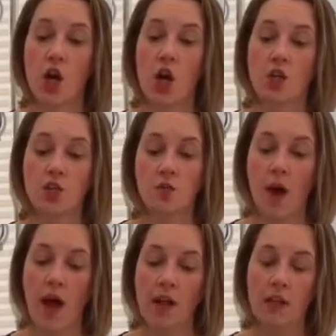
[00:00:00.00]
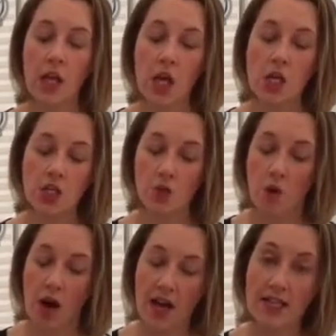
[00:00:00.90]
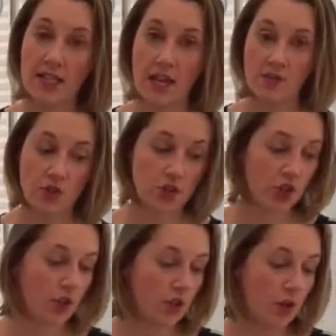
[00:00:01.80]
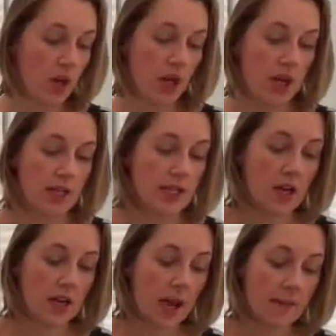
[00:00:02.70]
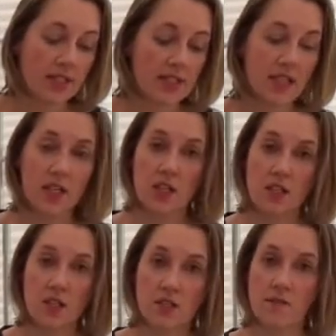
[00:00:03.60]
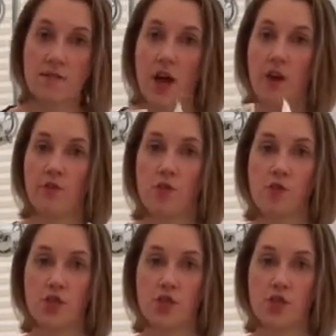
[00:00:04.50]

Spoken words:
card as well. So what I tend to do is I get my stickers that I've